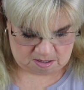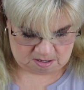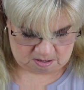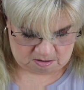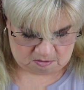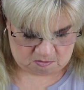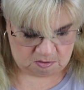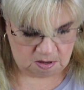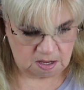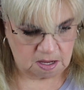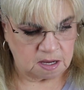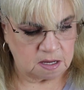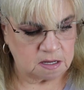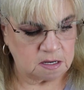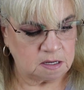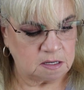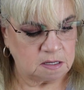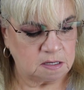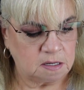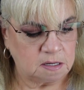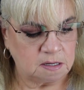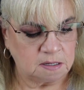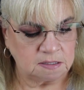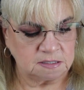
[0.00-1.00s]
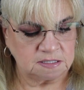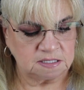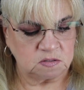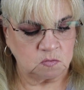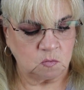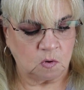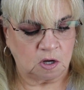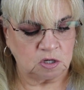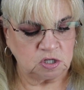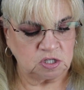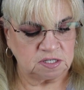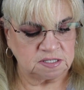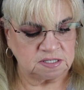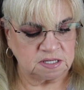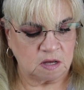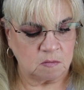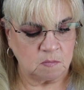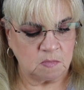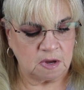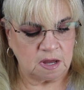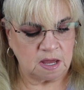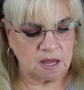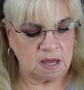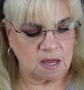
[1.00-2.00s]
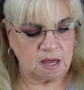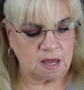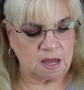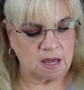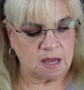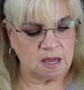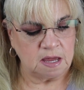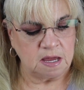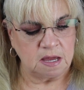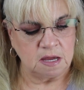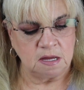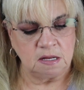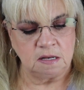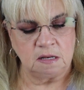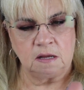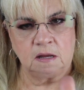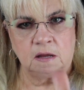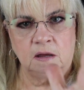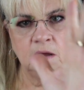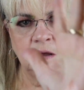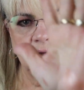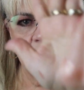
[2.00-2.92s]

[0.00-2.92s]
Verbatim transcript: go ahead and swatch this on my hand.